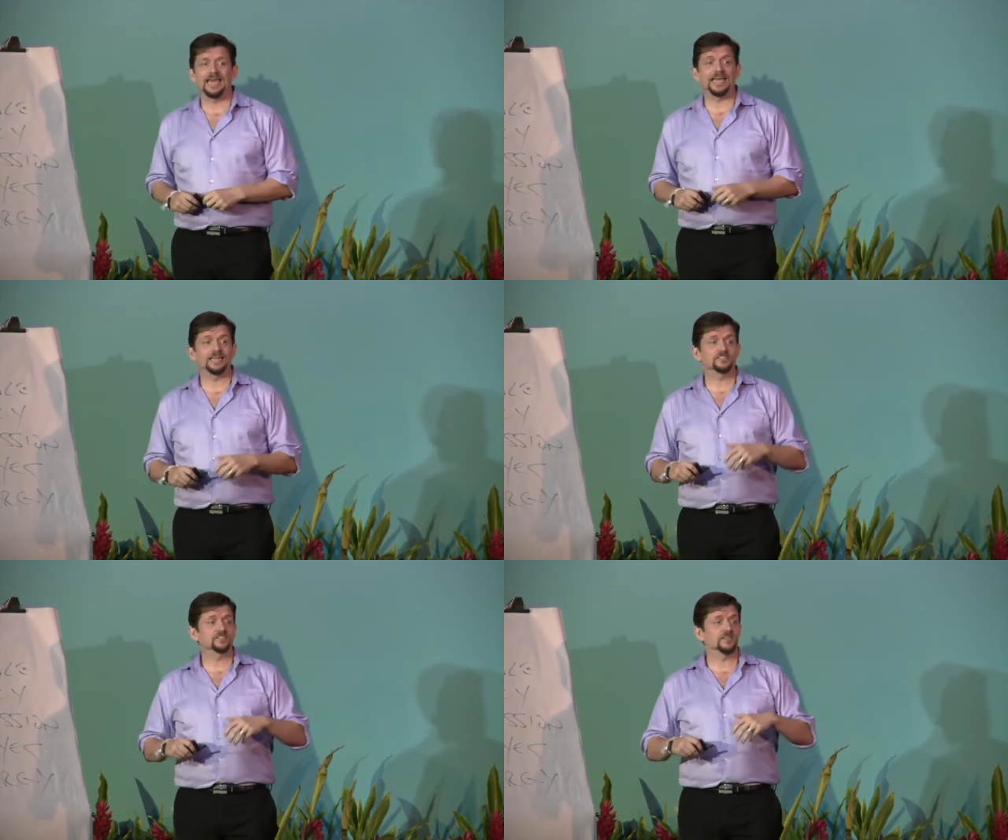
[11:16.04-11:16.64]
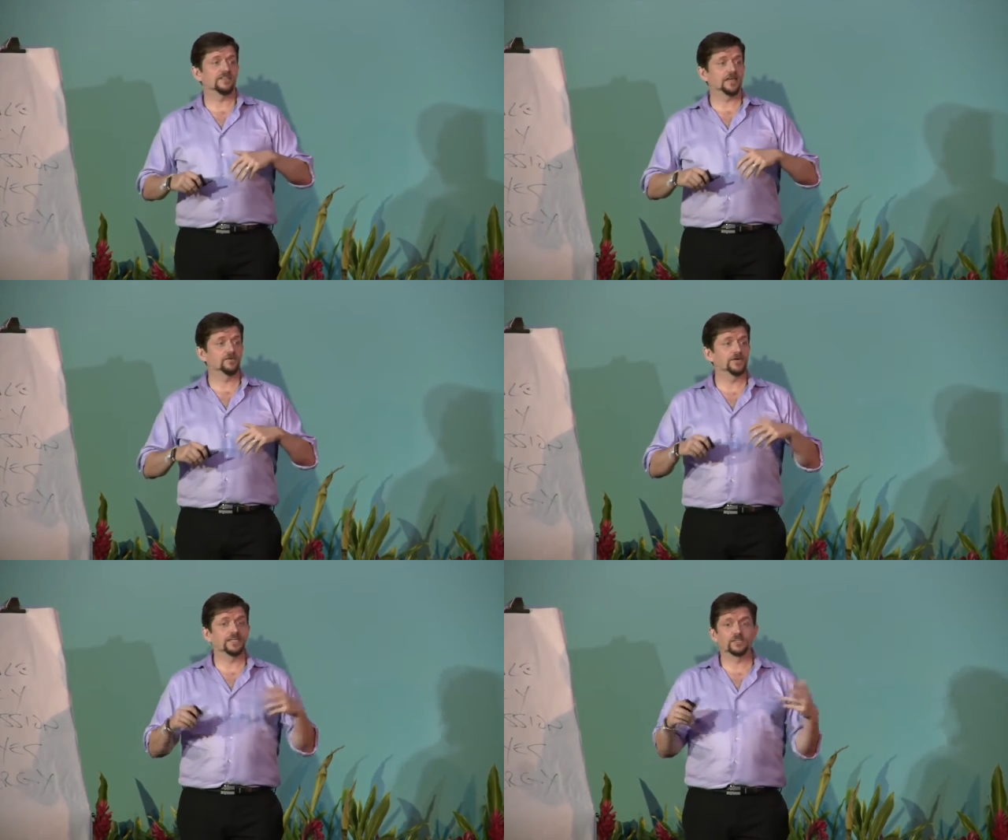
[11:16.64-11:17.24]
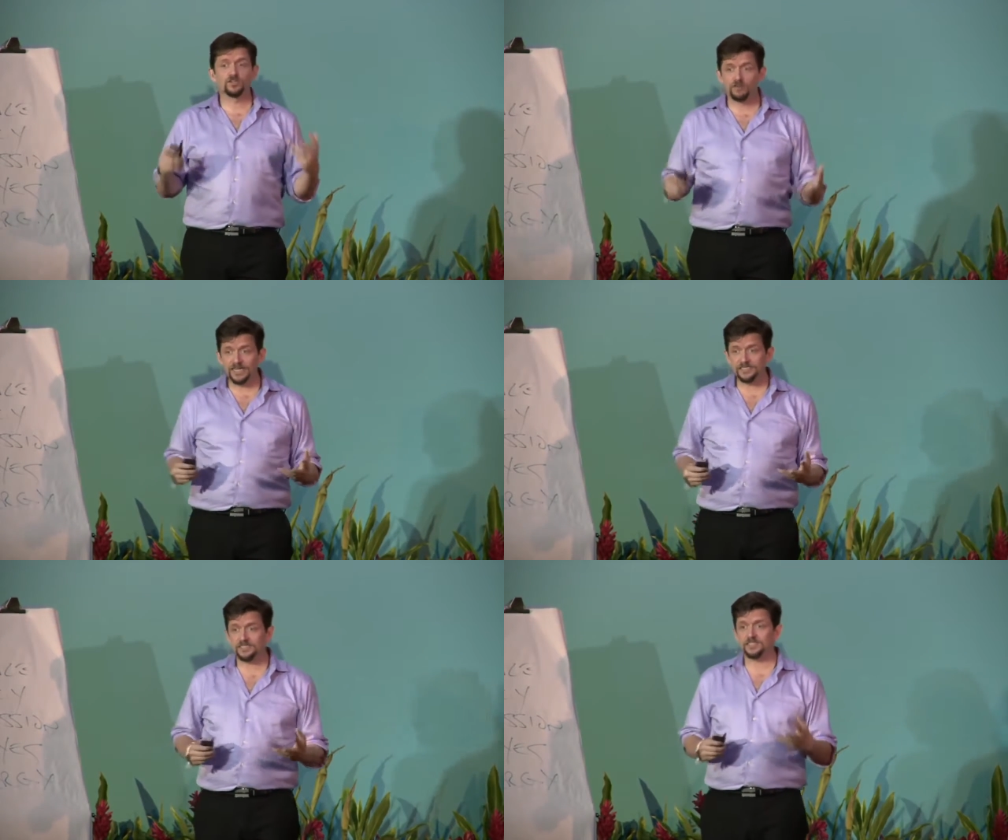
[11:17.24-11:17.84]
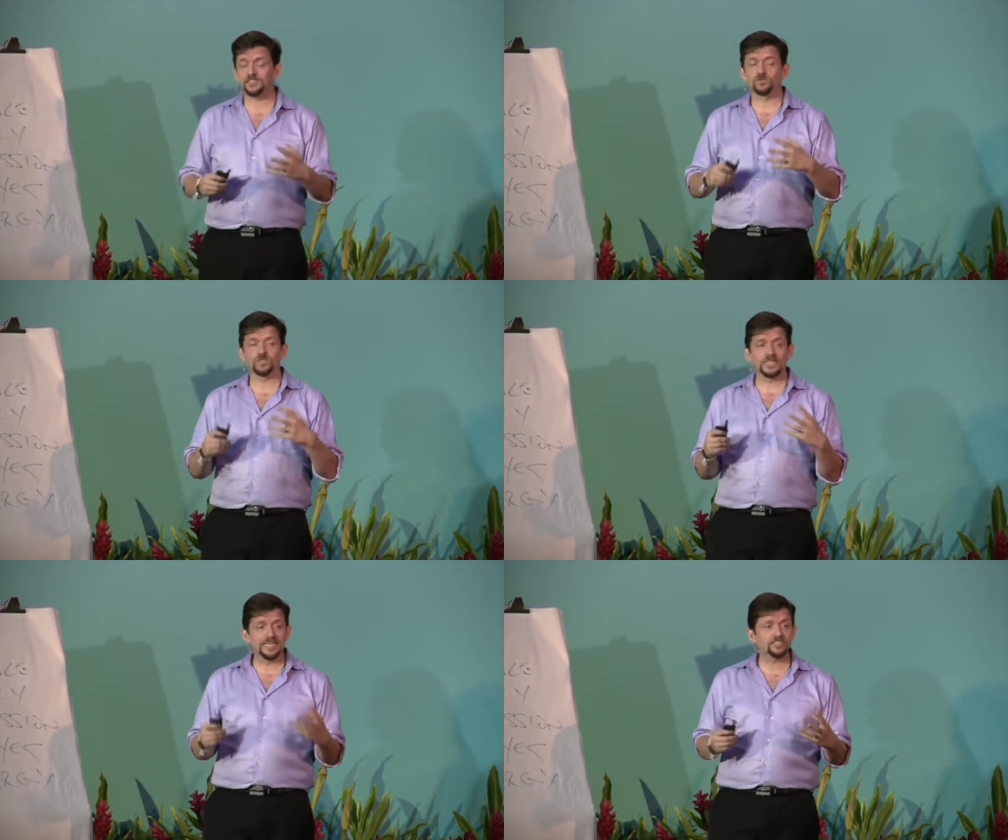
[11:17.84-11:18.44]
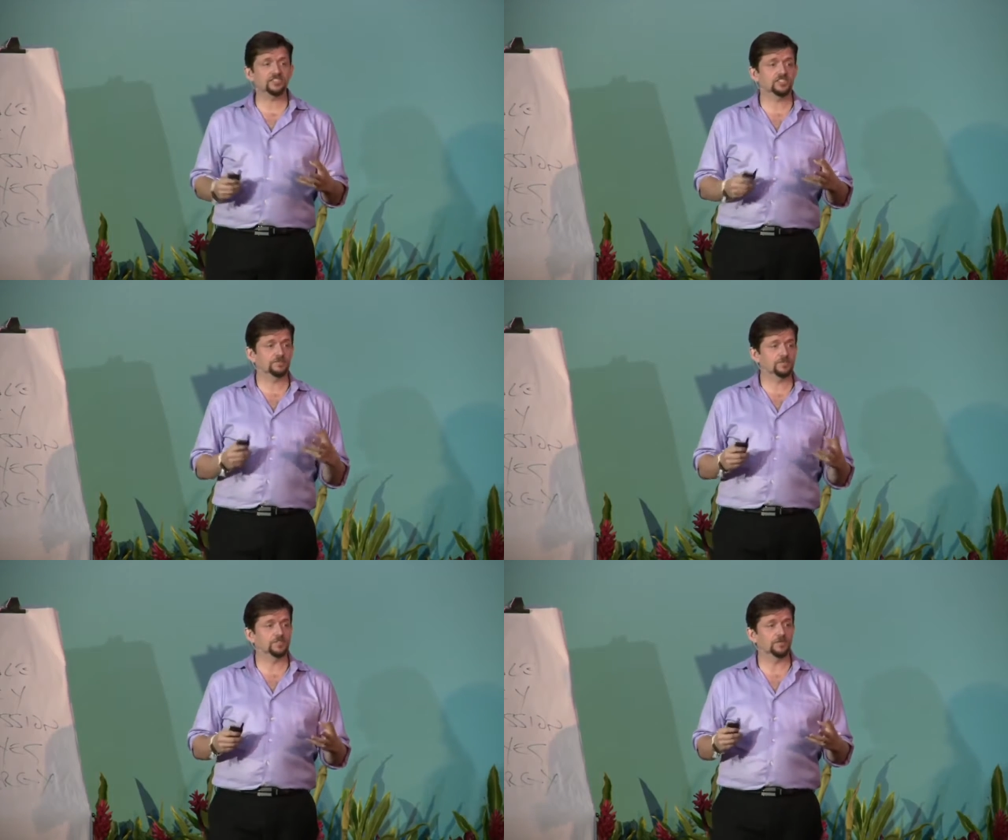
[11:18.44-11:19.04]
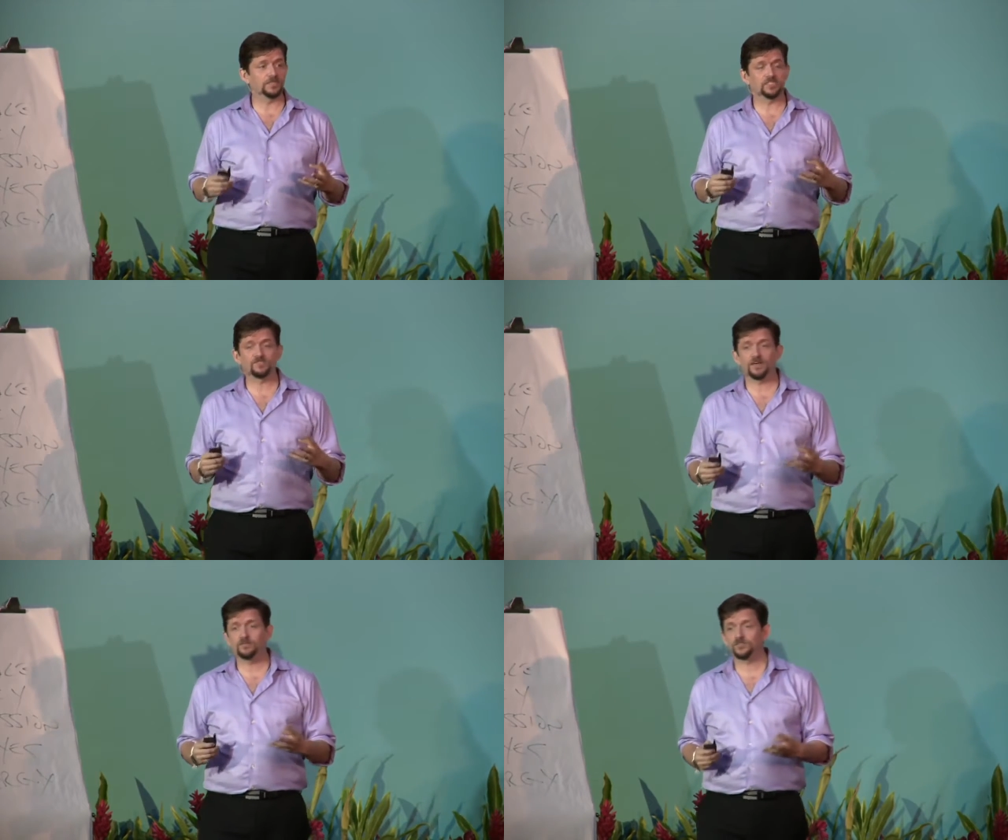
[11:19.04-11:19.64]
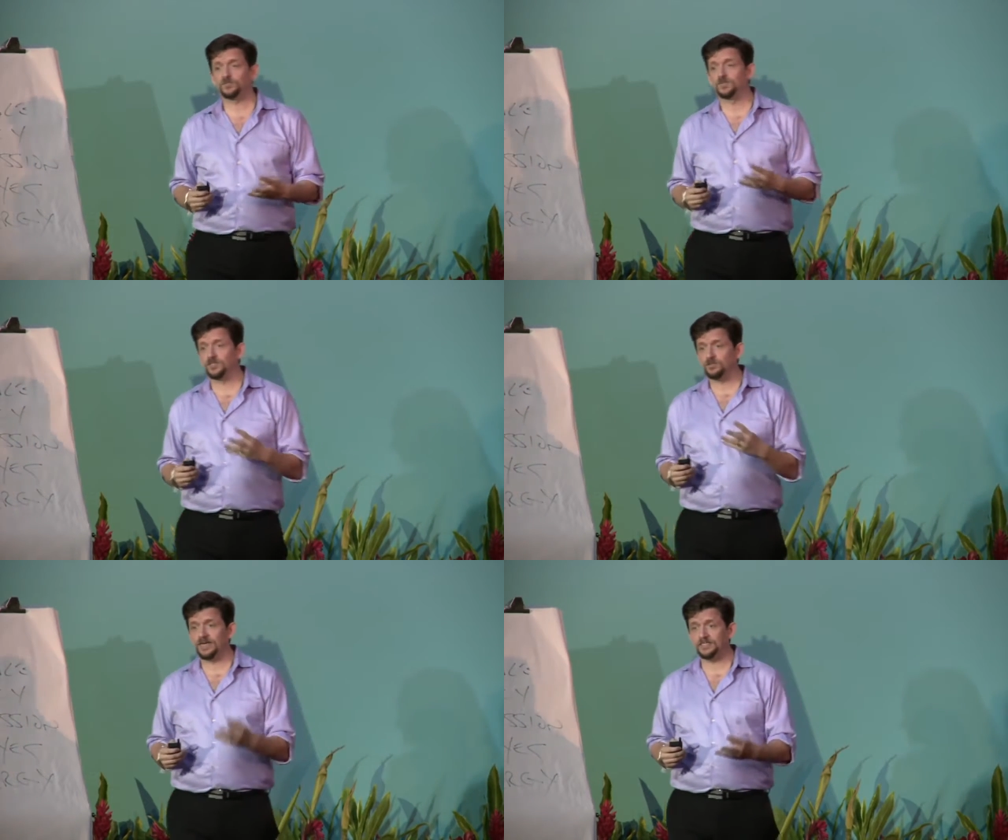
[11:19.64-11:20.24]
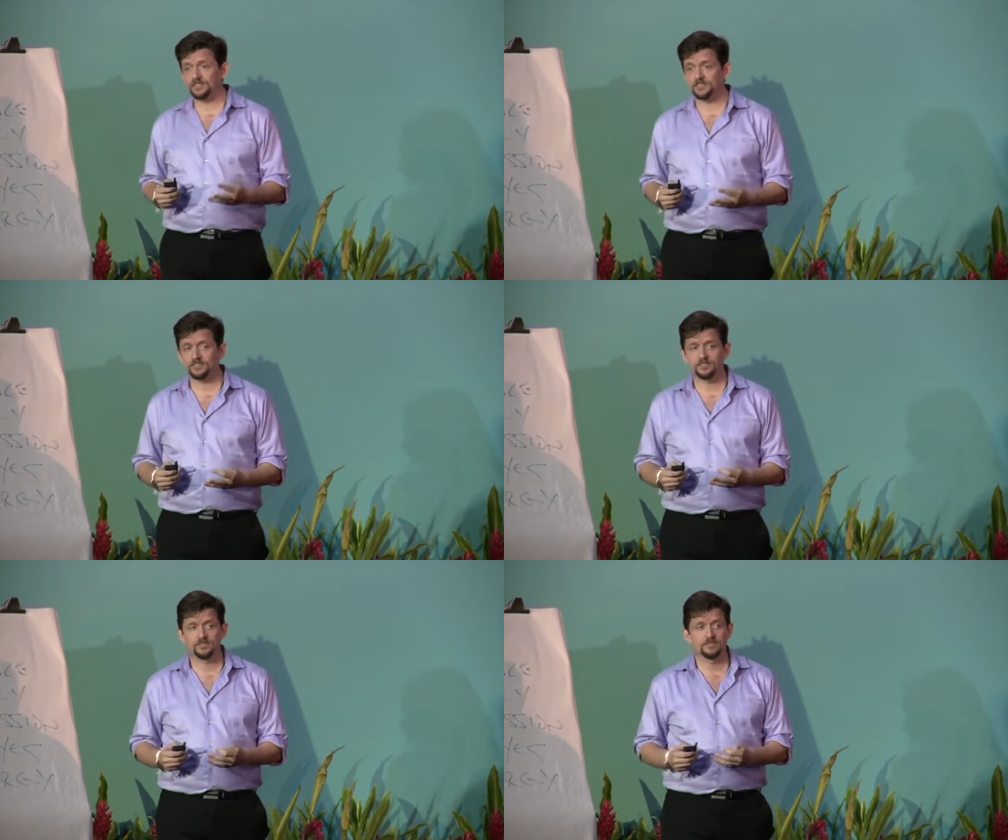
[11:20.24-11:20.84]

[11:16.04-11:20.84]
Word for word: And they were in crisis. The relationships between these founders were in crisis.